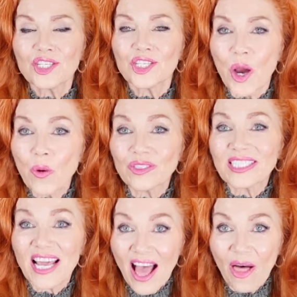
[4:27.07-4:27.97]
don't
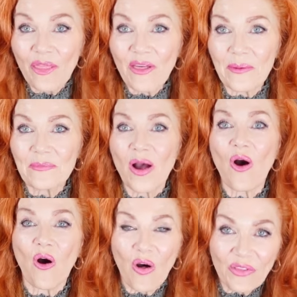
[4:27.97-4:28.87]
tell them
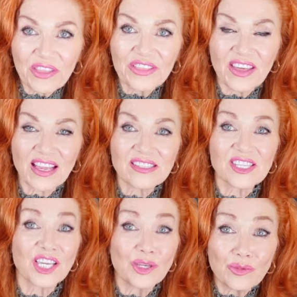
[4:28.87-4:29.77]
all the things
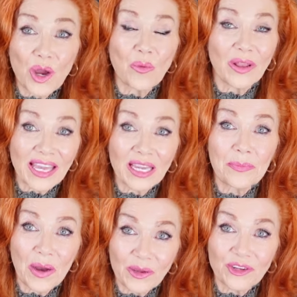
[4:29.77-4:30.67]
that you don't like
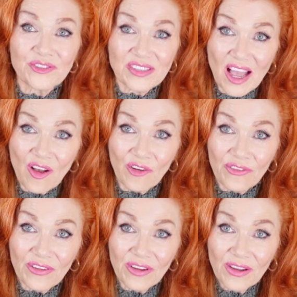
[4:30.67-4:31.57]
about
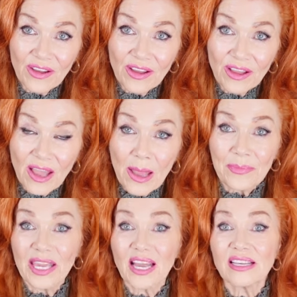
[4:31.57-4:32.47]
yourself.
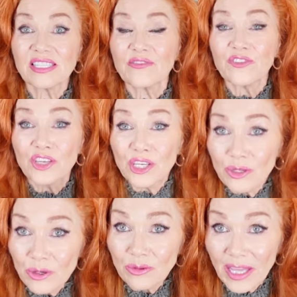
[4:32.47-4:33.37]
Because if you
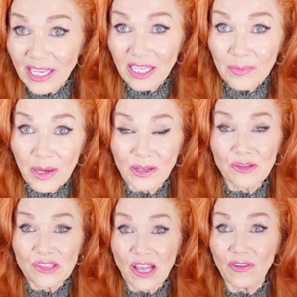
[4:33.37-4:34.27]
don't like it about
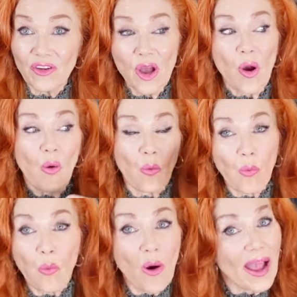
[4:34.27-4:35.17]
yourself,
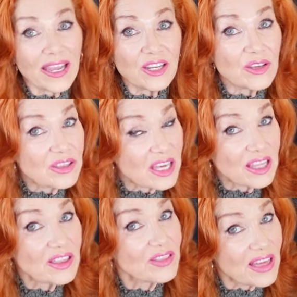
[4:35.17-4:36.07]
why do you
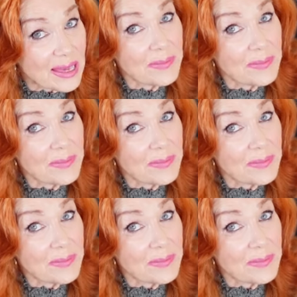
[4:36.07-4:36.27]
think they